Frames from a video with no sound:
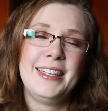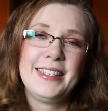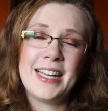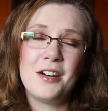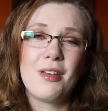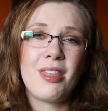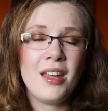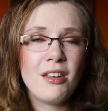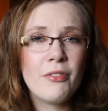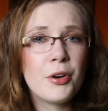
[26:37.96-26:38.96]
Now,
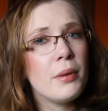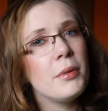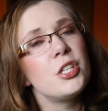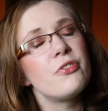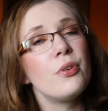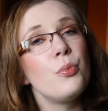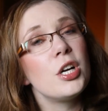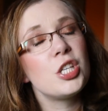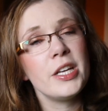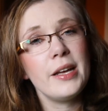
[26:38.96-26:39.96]
thank you very much for
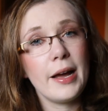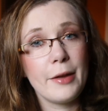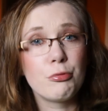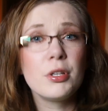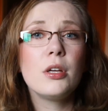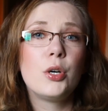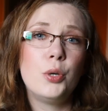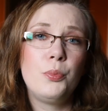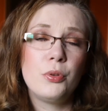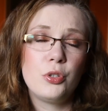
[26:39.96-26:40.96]
watching. I really
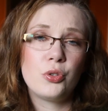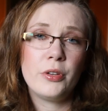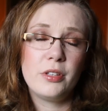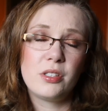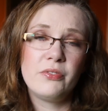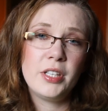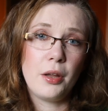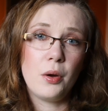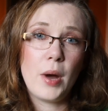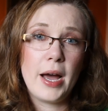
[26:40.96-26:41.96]
hope you enjoyed this
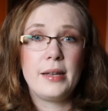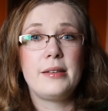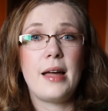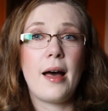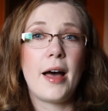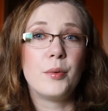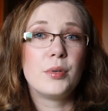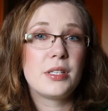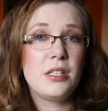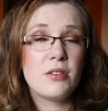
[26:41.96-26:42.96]
video, and I will
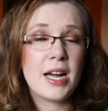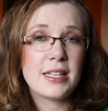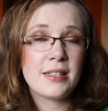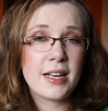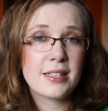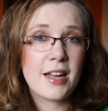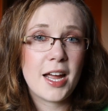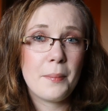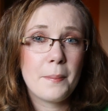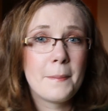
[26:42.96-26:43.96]
see you guys next
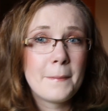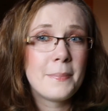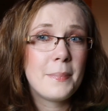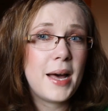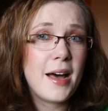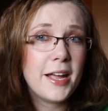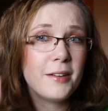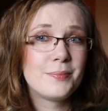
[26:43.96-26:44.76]
time. Bye!